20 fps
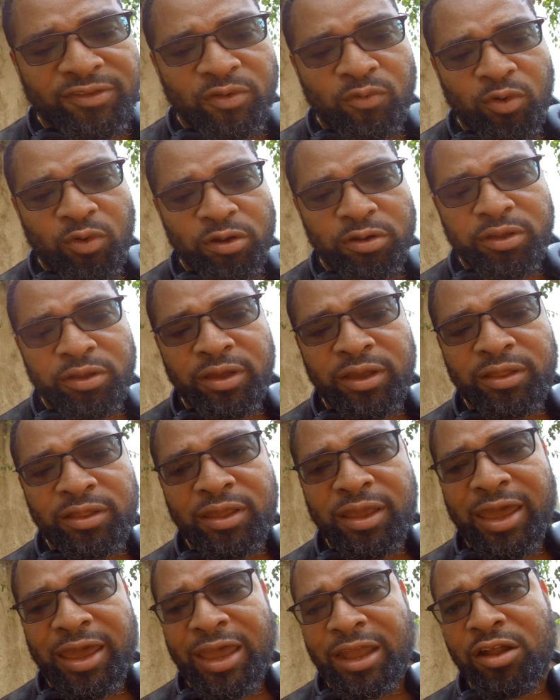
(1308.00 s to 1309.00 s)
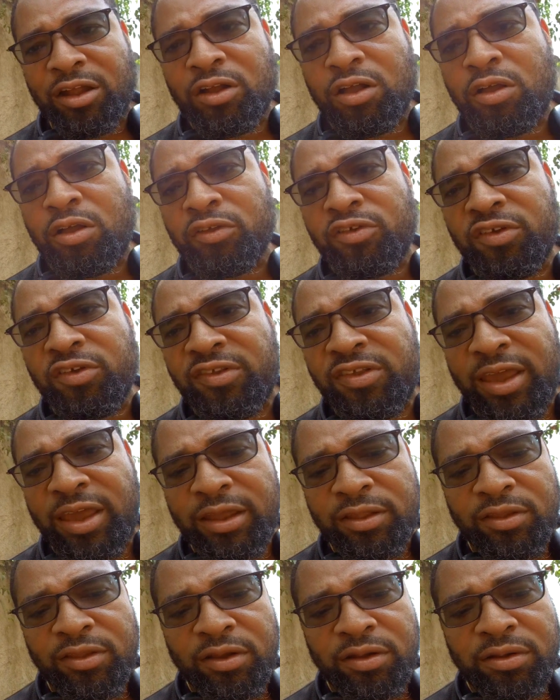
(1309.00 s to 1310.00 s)
to work in the agriculture
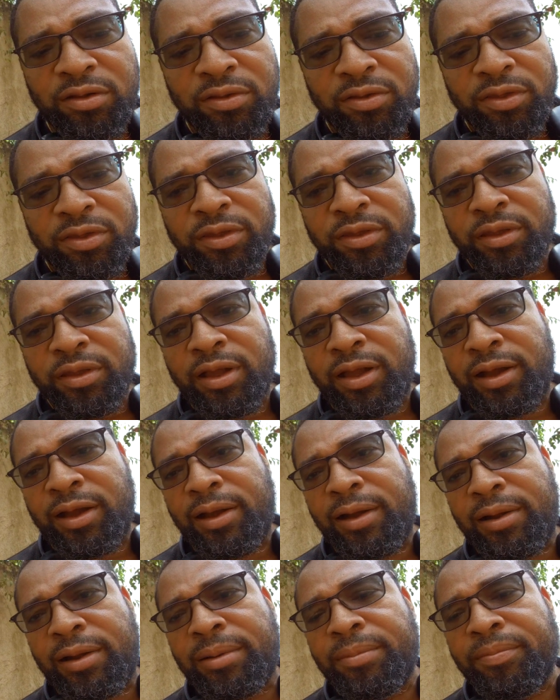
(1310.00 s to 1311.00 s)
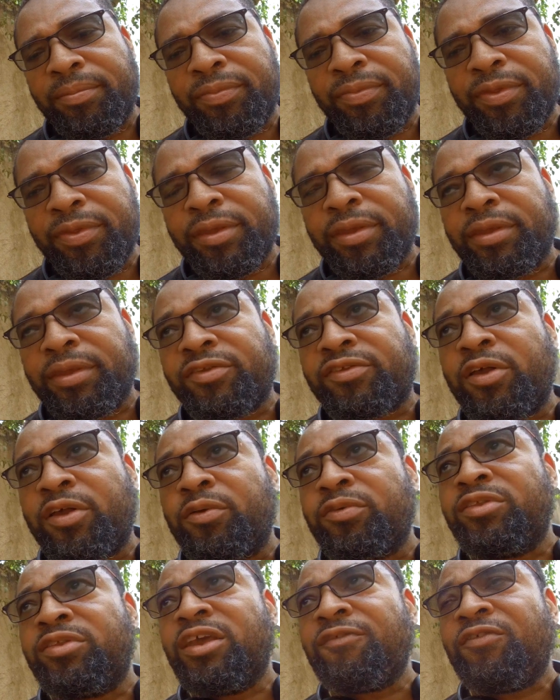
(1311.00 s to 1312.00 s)
sector.
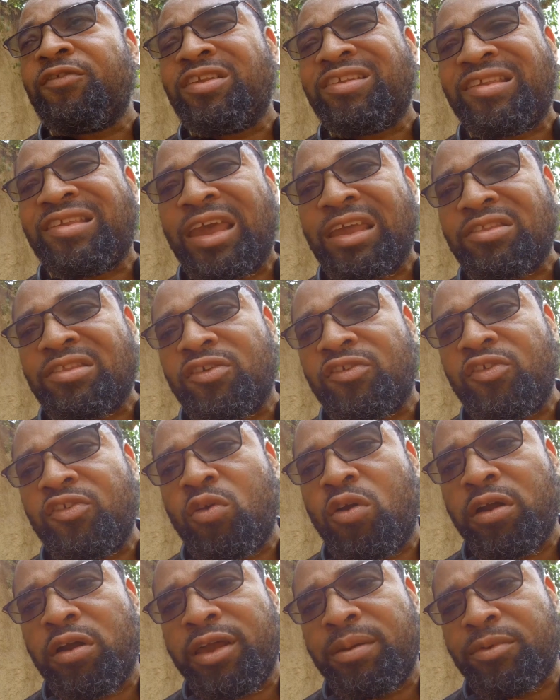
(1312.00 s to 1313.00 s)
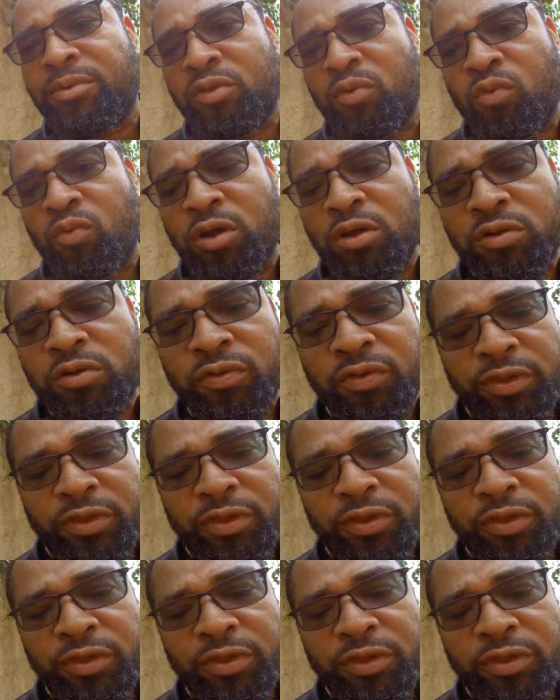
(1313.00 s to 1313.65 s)
So different sectors you are able to work,